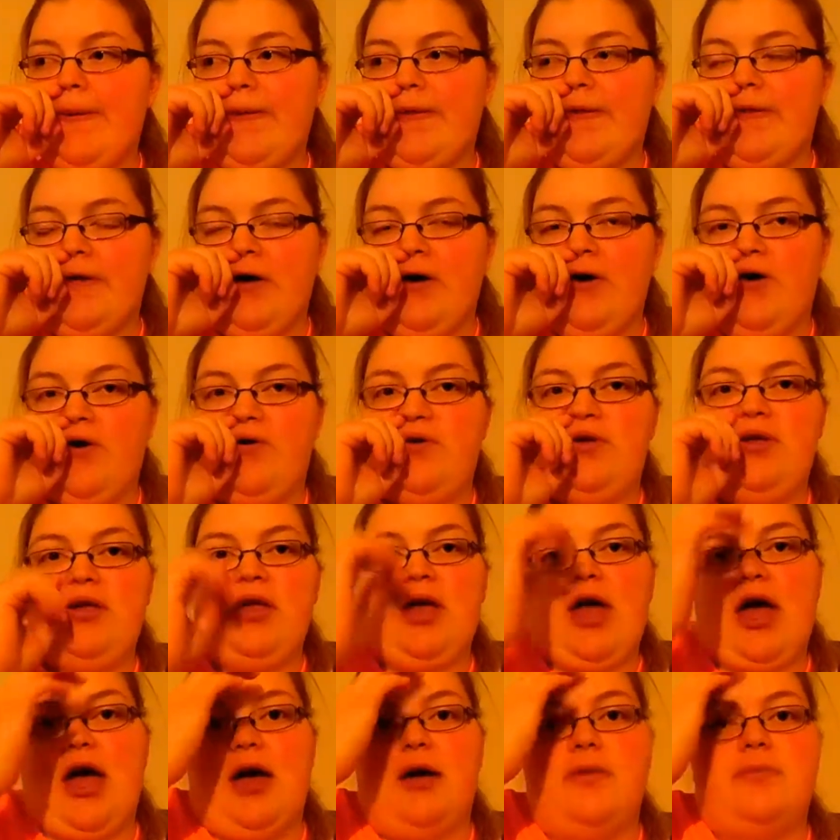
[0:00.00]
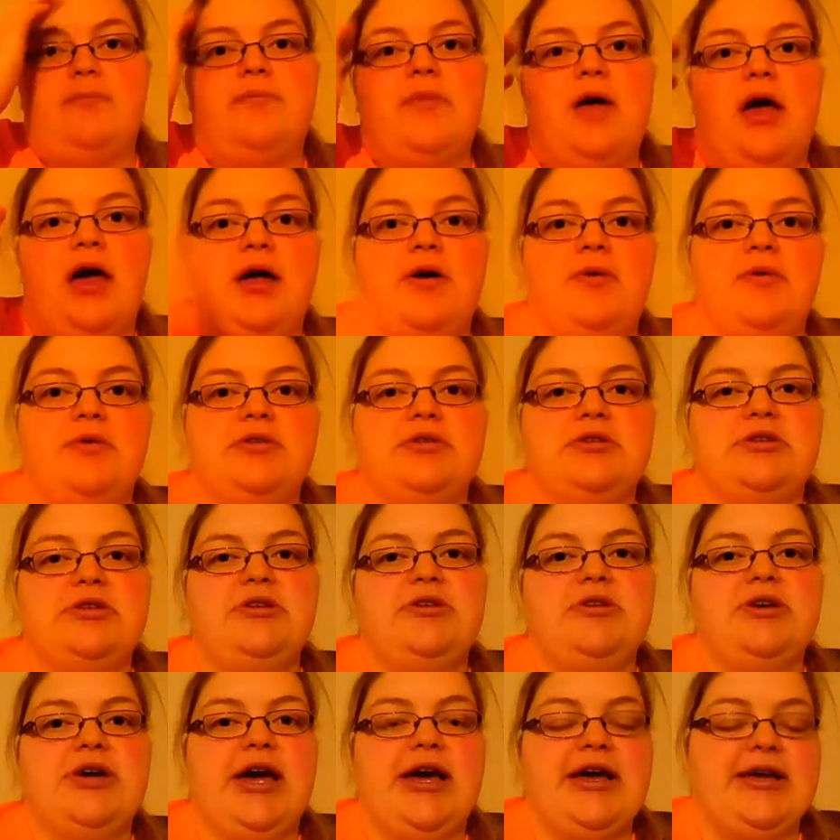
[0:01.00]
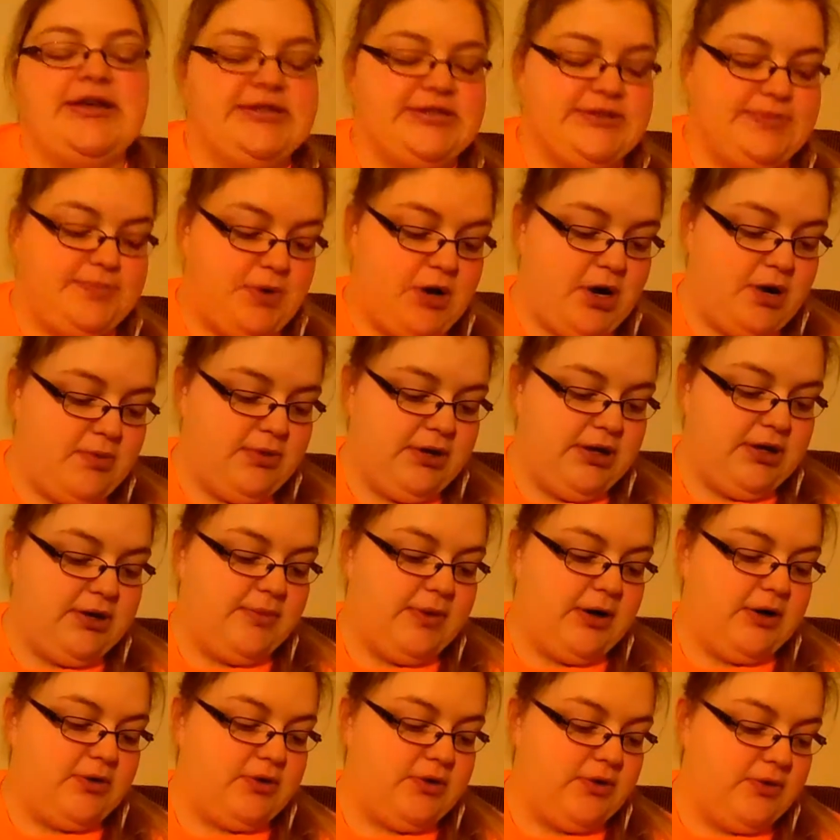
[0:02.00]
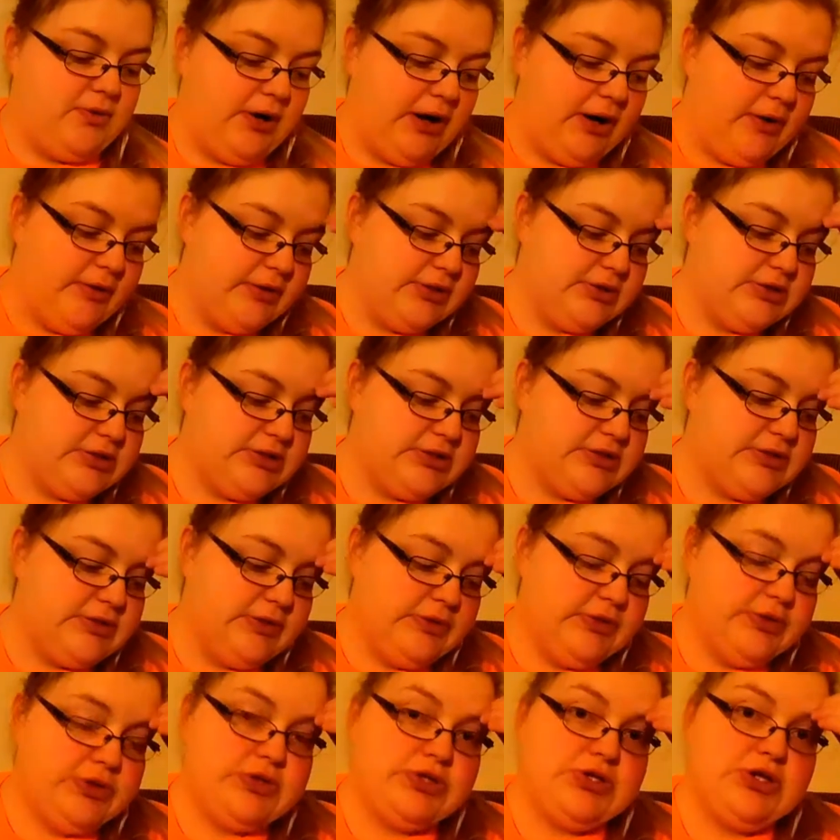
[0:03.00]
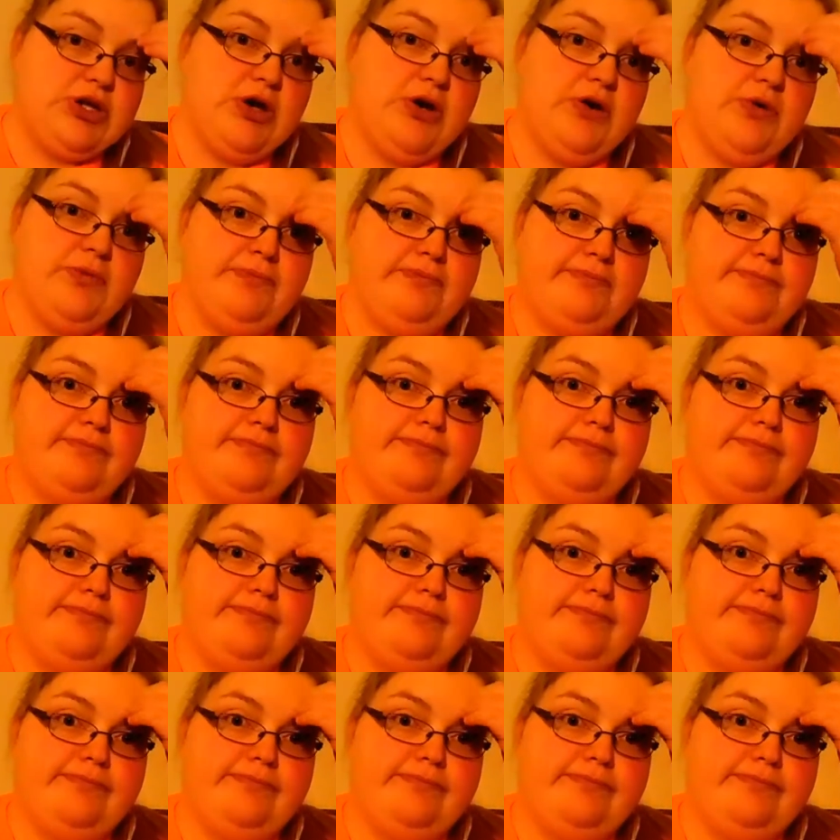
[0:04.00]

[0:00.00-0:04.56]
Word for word: So, yeah, I will see you guys probably in about two hours or so.